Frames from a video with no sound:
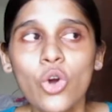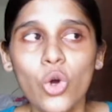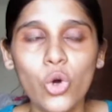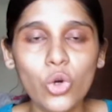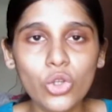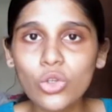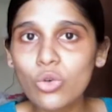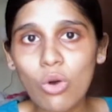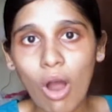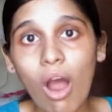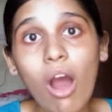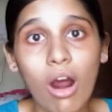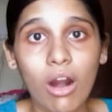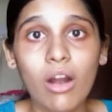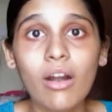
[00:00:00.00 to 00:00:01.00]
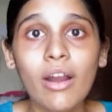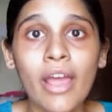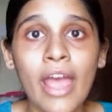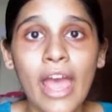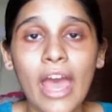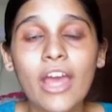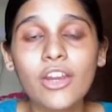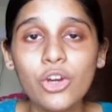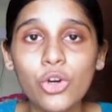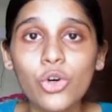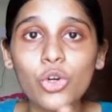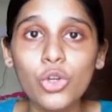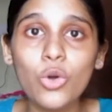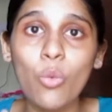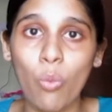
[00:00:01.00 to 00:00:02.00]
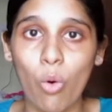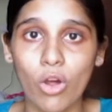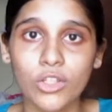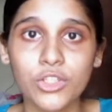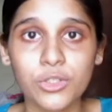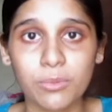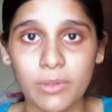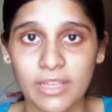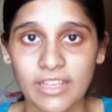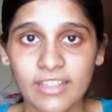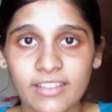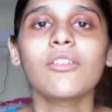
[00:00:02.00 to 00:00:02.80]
who you are and who you want to be.